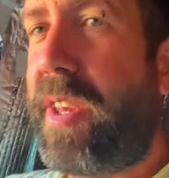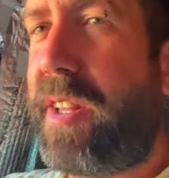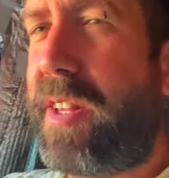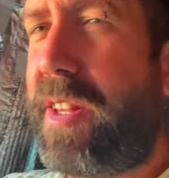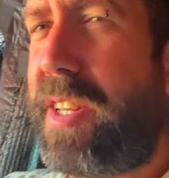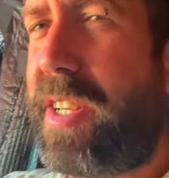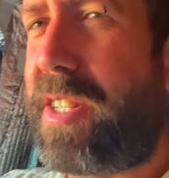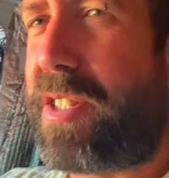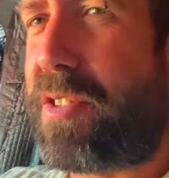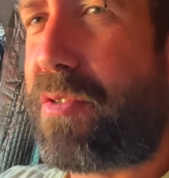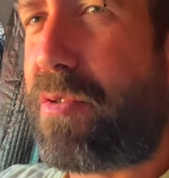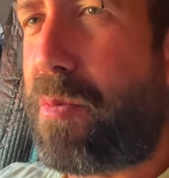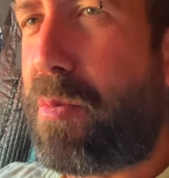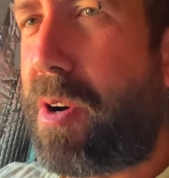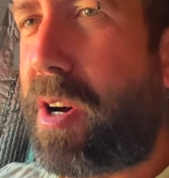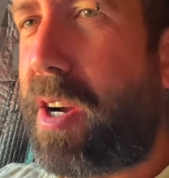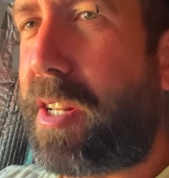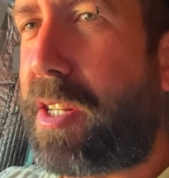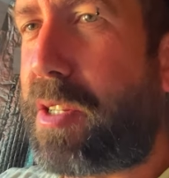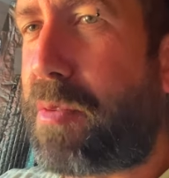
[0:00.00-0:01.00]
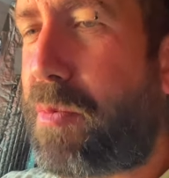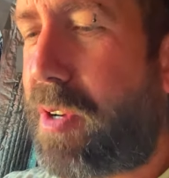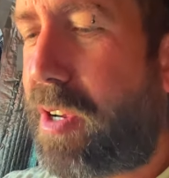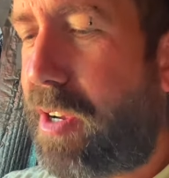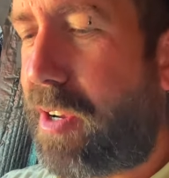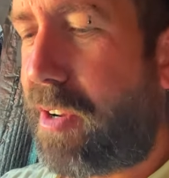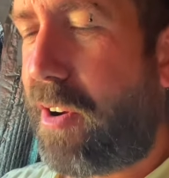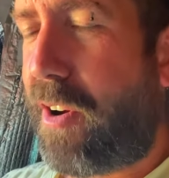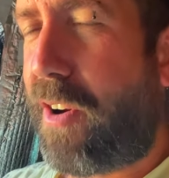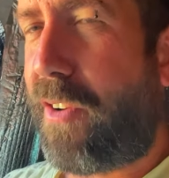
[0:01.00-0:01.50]
This reminds me
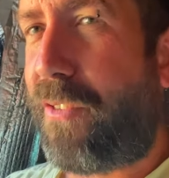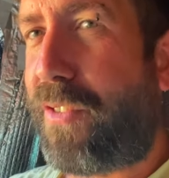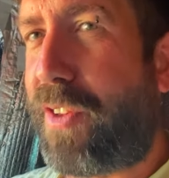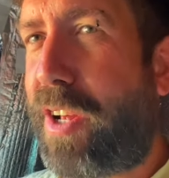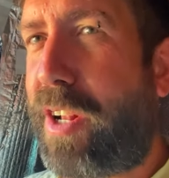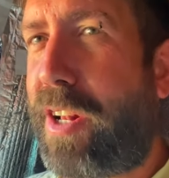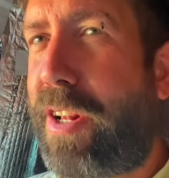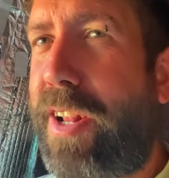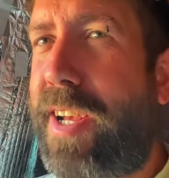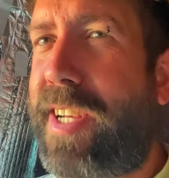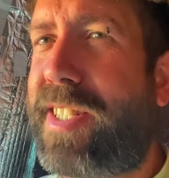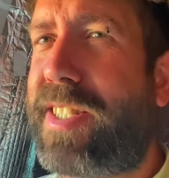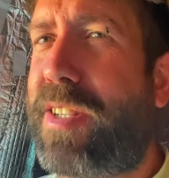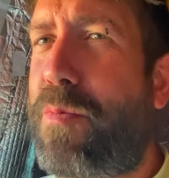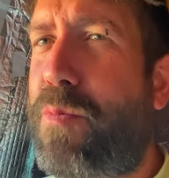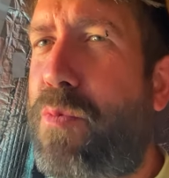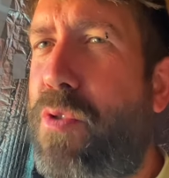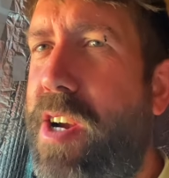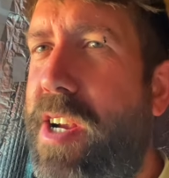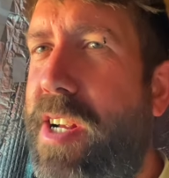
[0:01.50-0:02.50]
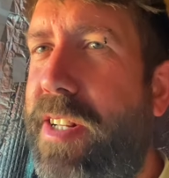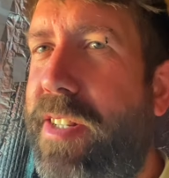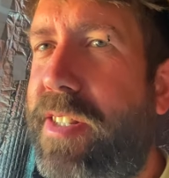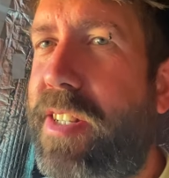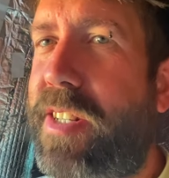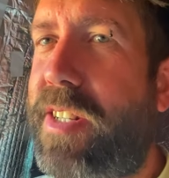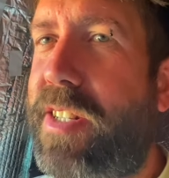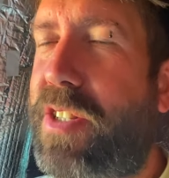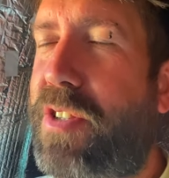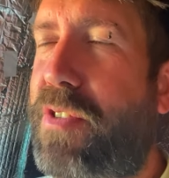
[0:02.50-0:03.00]
of the lesser brands
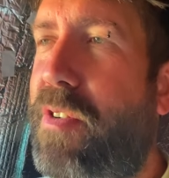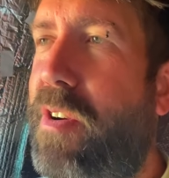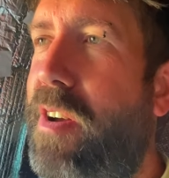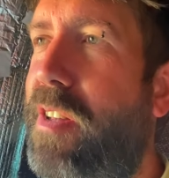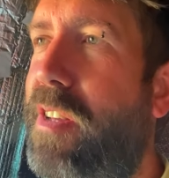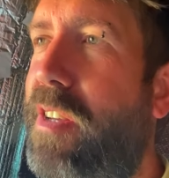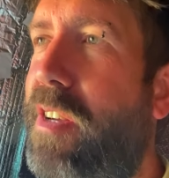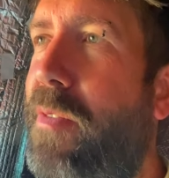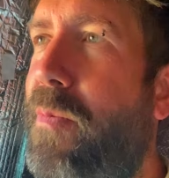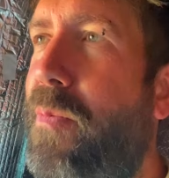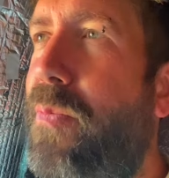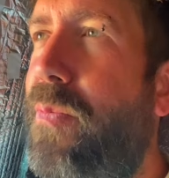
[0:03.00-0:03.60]
in Australia,